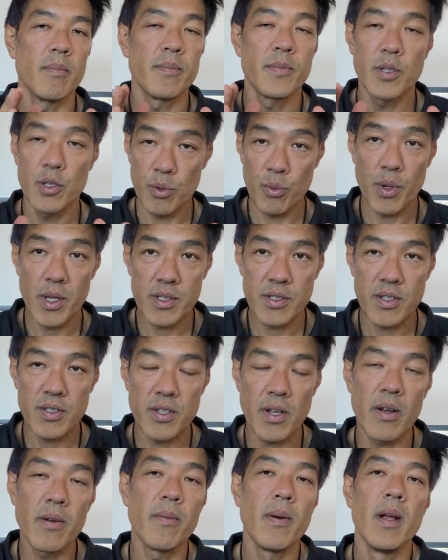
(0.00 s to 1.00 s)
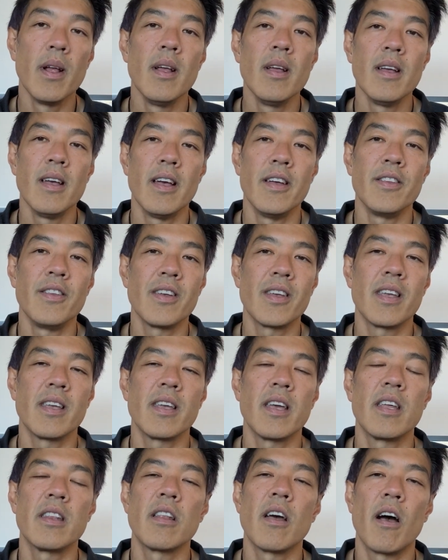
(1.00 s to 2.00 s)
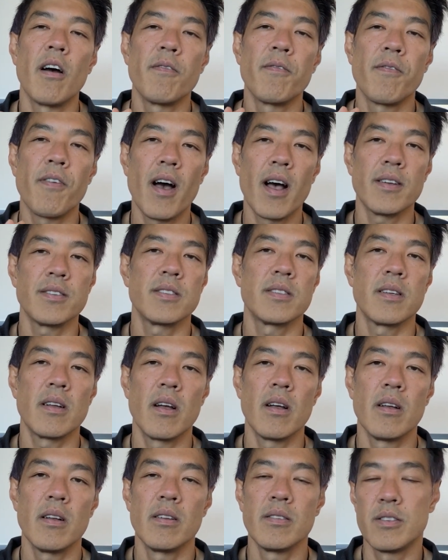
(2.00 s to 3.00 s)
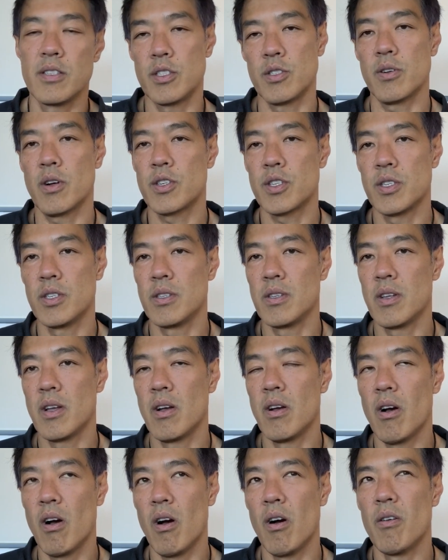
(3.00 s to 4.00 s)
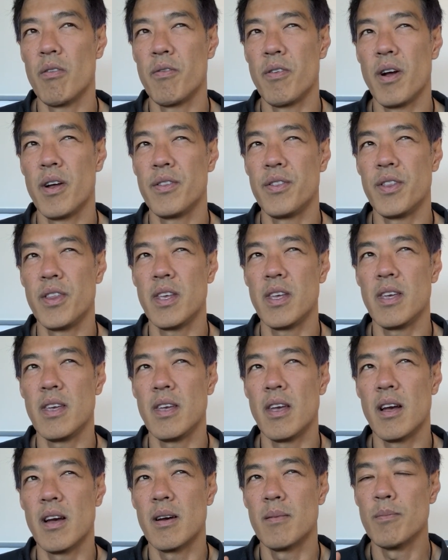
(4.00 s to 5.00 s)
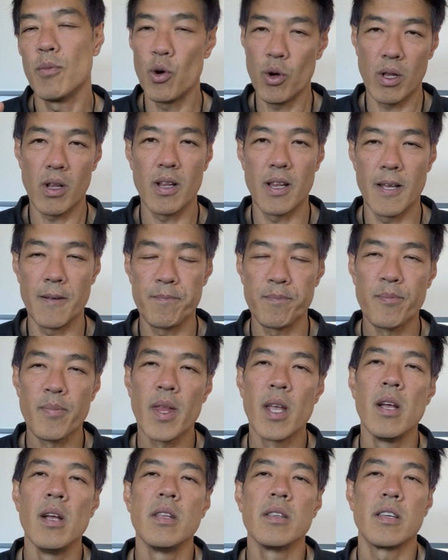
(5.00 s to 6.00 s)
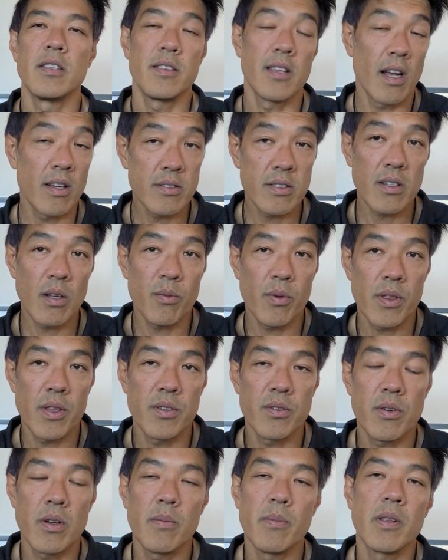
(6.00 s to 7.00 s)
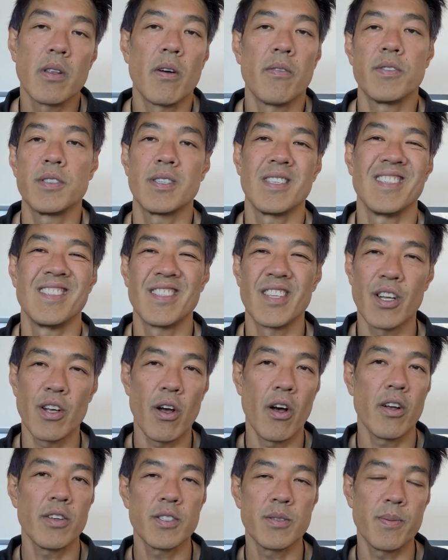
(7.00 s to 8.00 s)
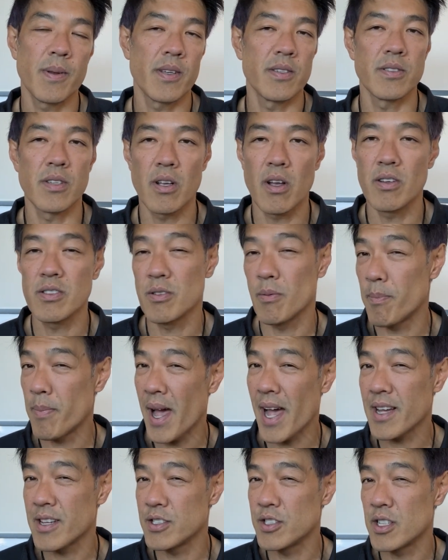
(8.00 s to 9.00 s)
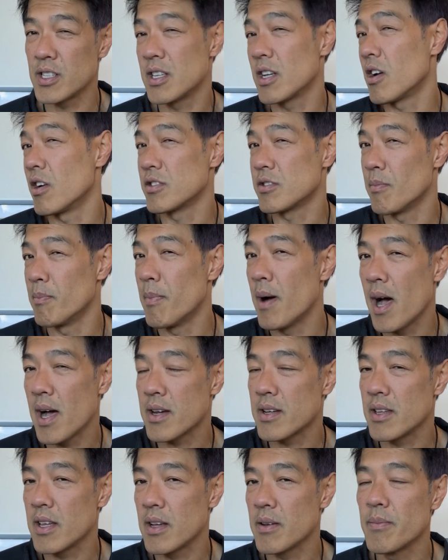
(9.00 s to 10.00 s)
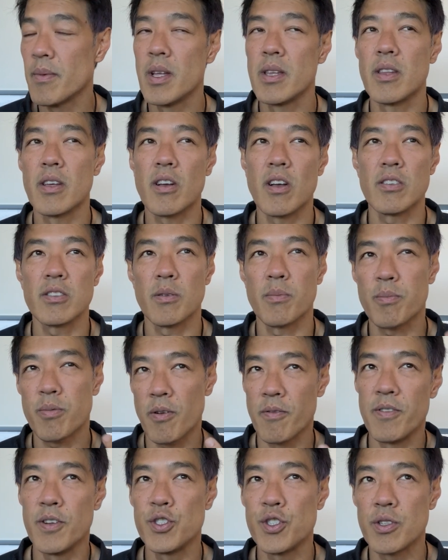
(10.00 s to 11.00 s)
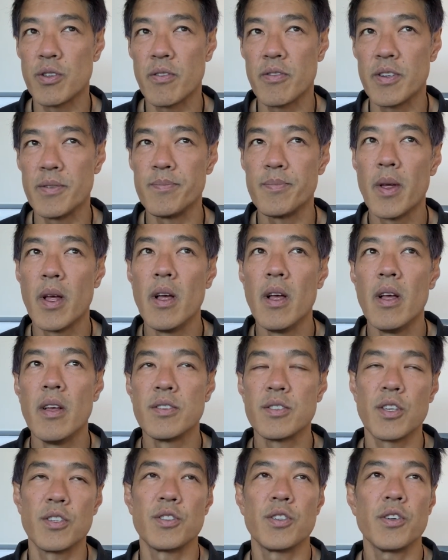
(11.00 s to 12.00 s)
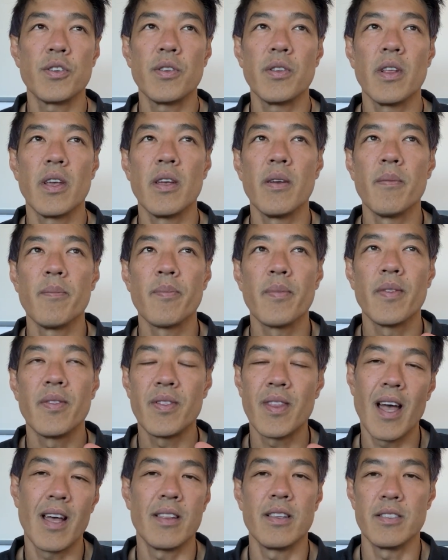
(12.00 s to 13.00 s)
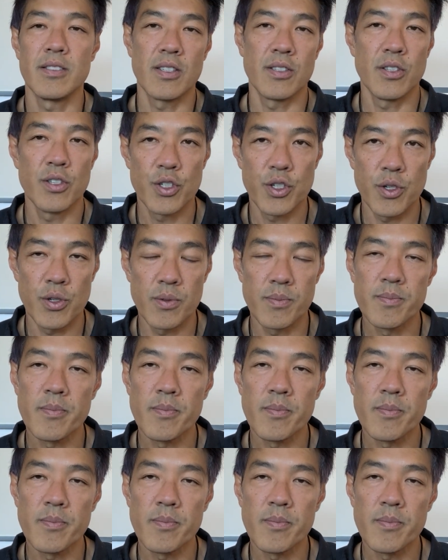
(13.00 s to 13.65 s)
2 weeks or so, and you can get a faster destruction of the oil gland. The downside with the treatment, obviously, is the cost, because the cost of packaging, the cost of marketing, the cost of provision of it. So certainly that is an issue.